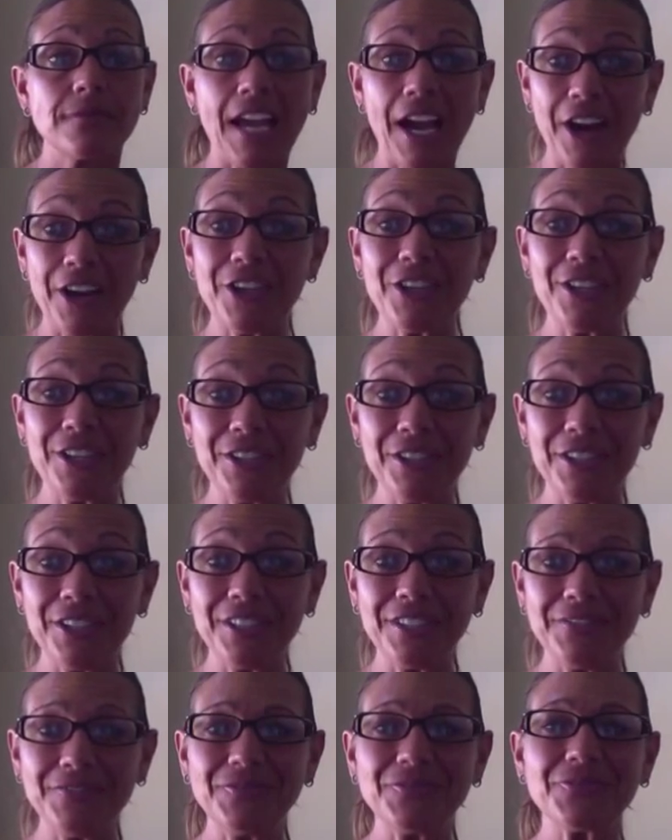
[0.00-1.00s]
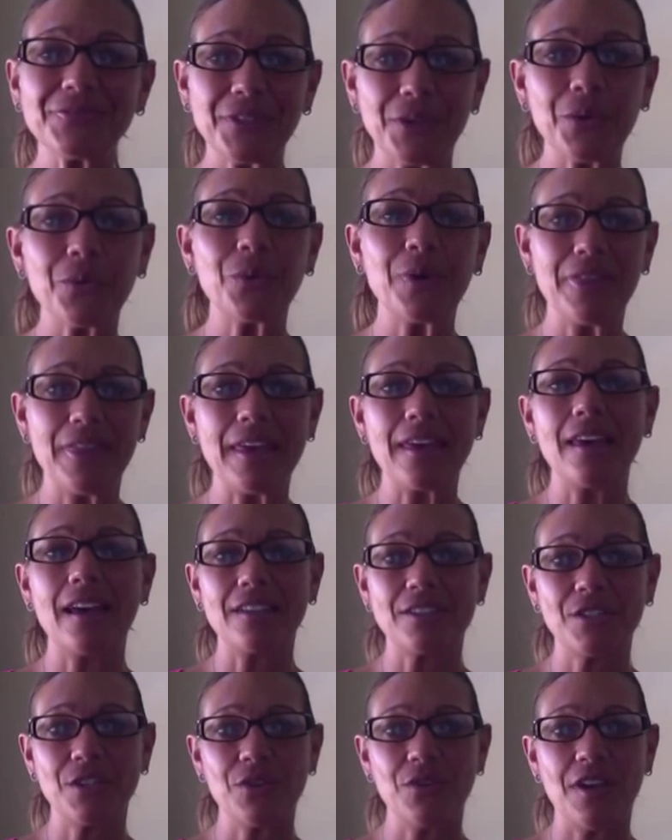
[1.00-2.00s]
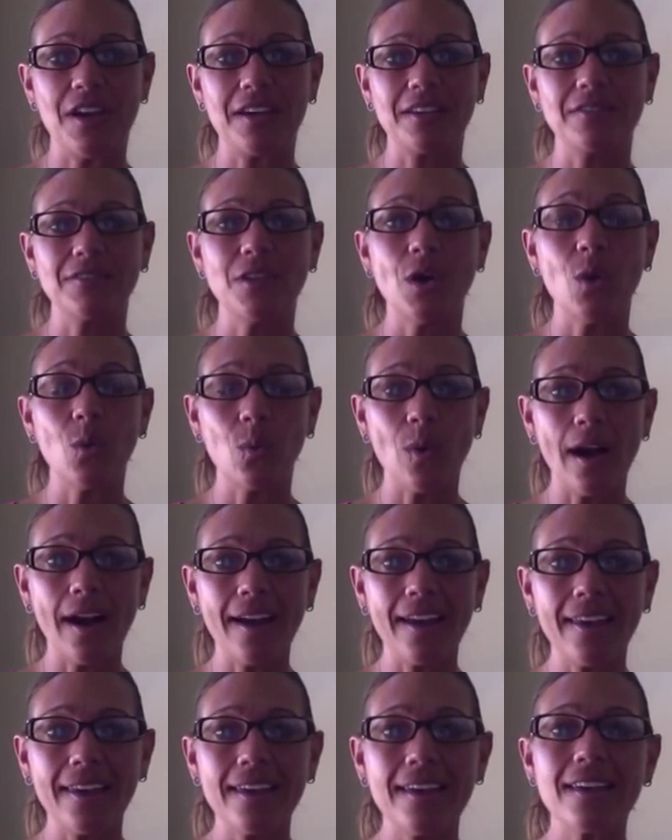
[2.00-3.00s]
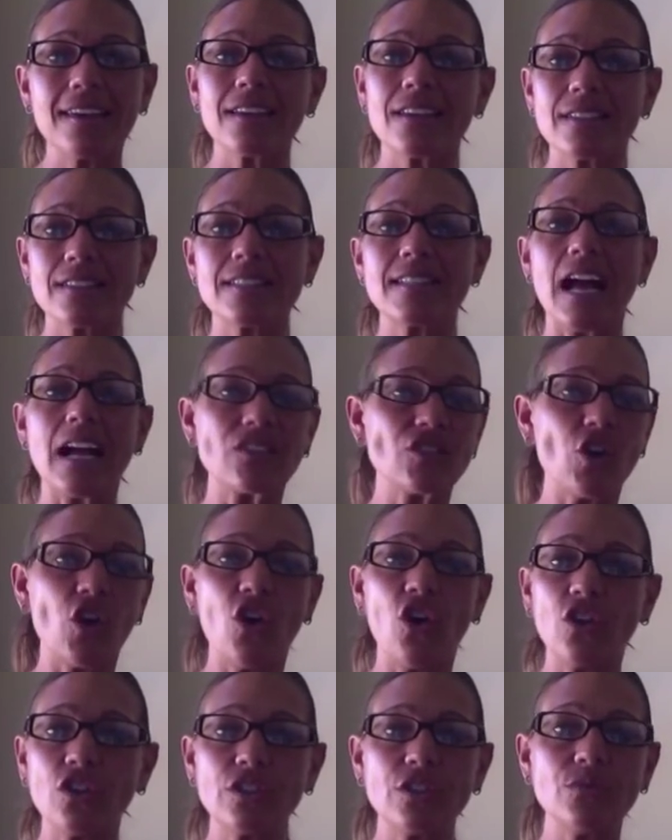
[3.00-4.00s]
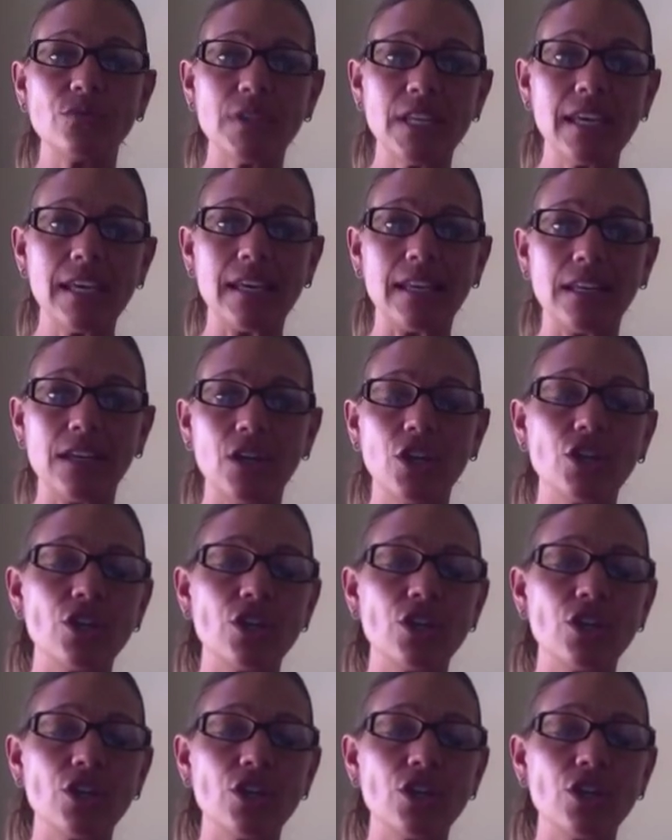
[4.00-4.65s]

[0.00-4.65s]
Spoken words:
How are you going to learn? When they ask you that. Why? Because that's all you need.